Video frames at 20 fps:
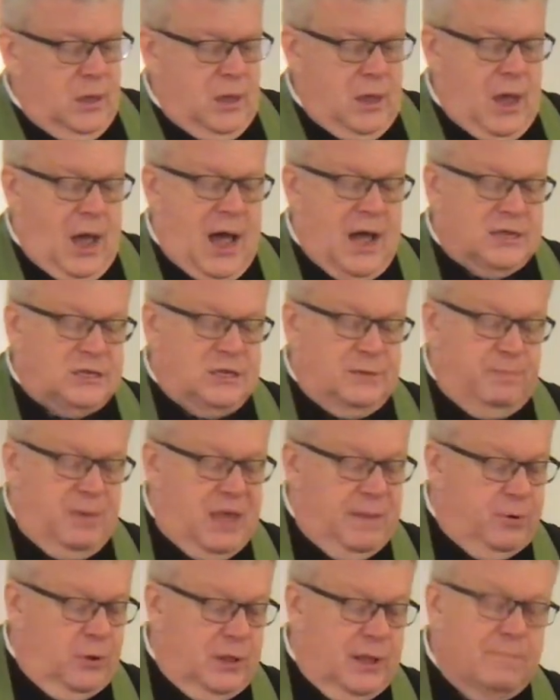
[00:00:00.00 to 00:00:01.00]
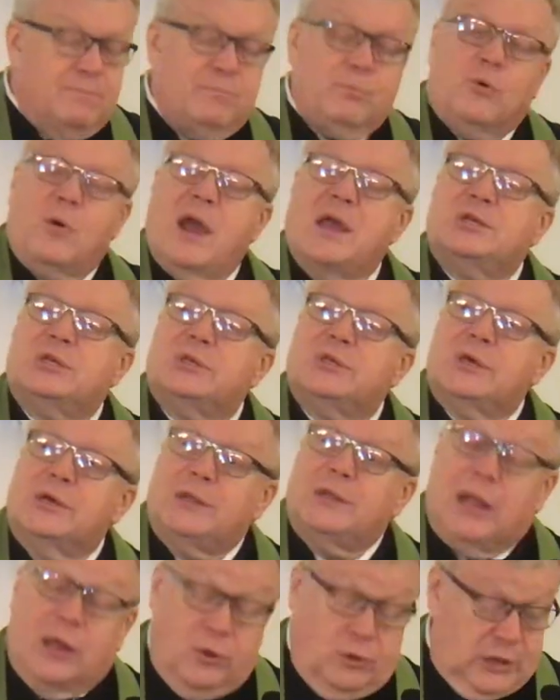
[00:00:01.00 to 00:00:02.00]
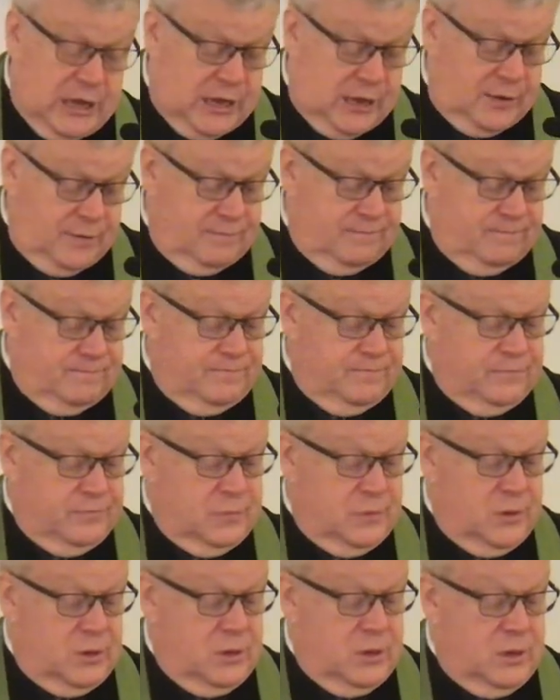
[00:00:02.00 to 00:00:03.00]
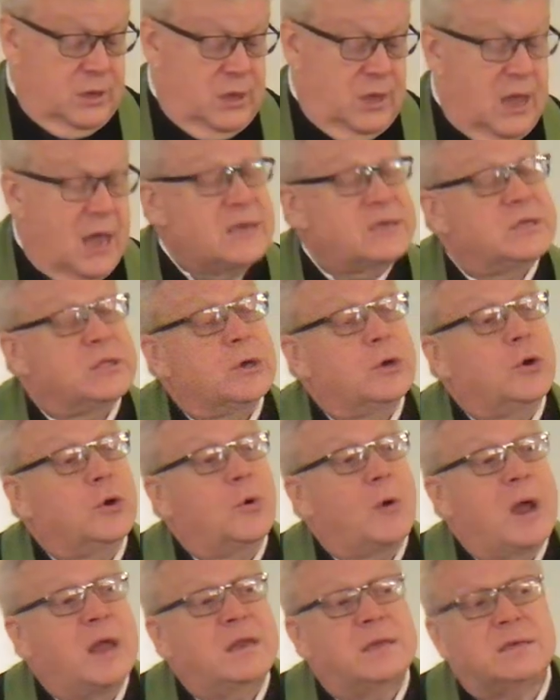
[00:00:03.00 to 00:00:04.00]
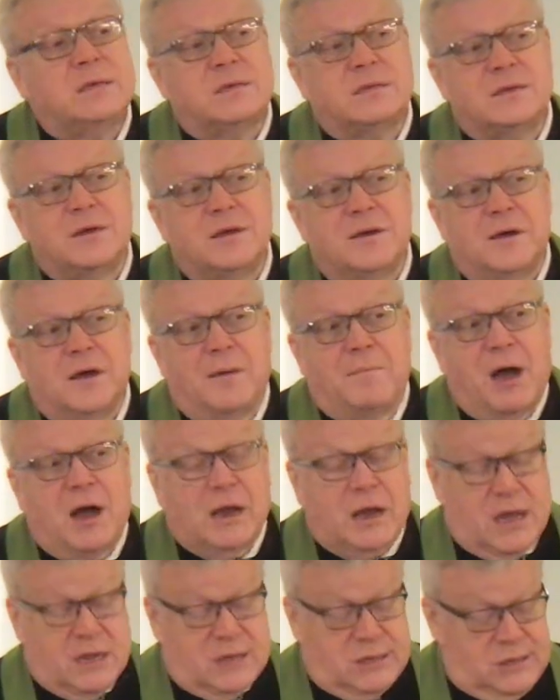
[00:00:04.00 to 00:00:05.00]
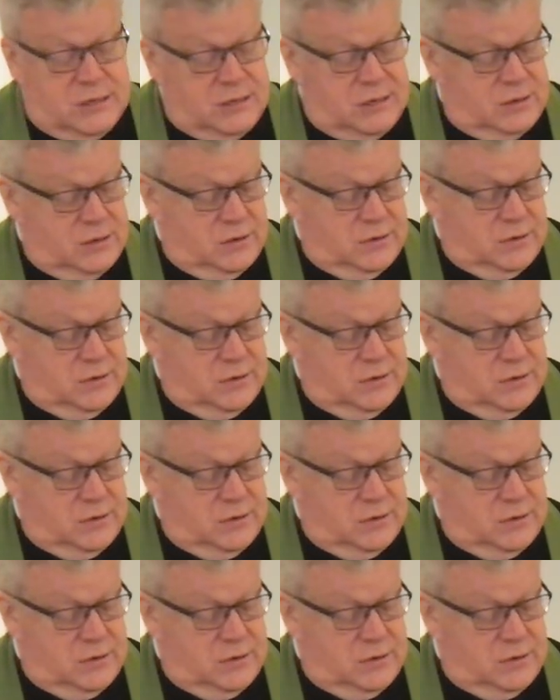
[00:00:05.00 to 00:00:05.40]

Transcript: God's people embrace the lowly as the greatest among us.